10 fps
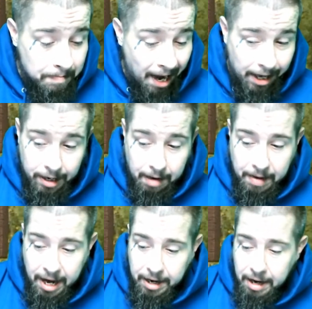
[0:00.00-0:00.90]
I'm
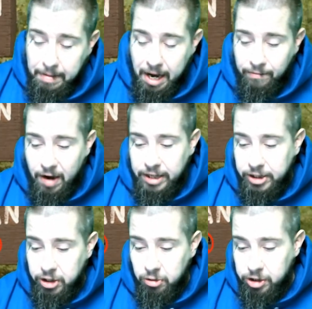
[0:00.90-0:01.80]
not advising you
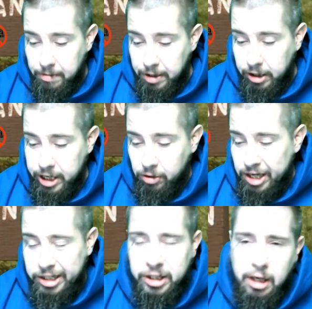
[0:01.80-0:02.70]
to do something illegal. That's
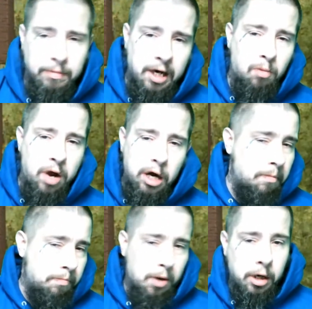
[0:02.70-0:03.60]
just something I read in a
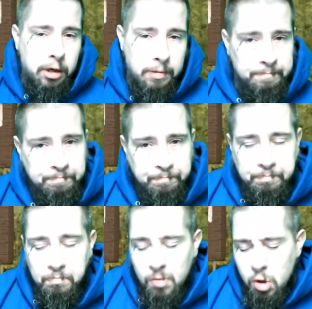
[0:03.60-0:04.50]
book.
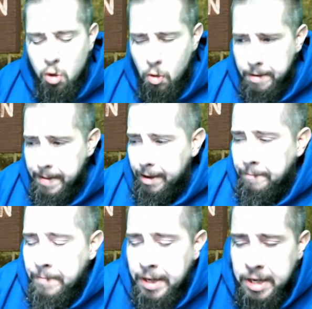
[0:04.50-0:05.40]
Don't worry about it.
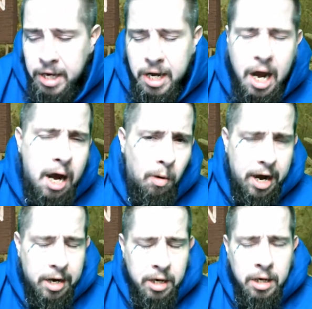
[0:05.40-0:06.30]
Anyway,
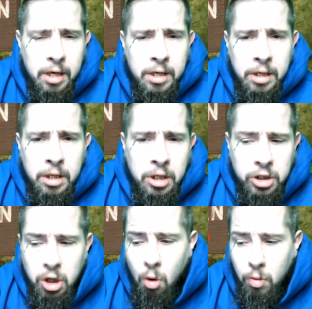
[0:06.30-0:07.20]

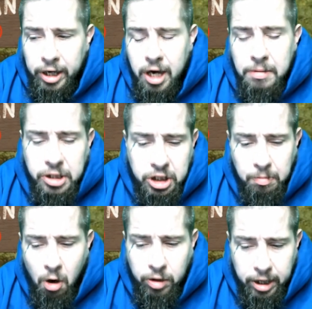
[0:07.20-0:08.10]
so when it comes to
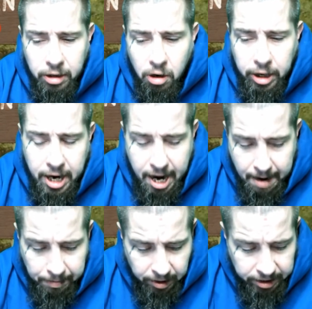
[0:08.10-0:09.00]
smoking on the
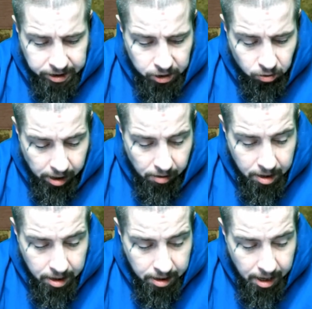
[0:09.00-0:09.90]
Appalachian Trail,
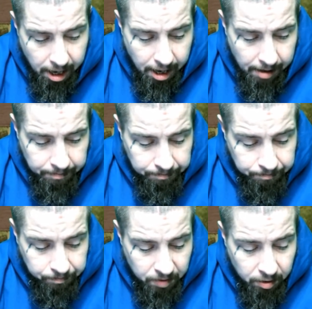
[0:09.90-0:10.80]

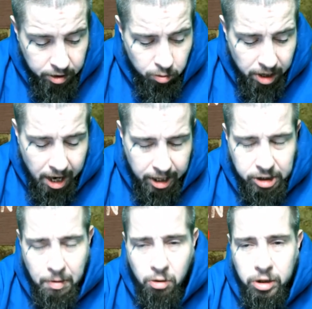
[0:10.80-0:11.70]
you
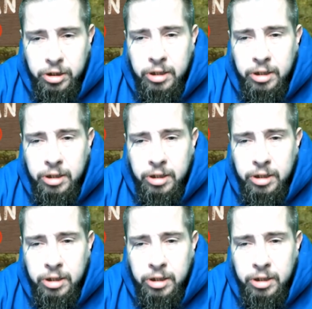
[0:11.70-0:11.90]
non-smokers,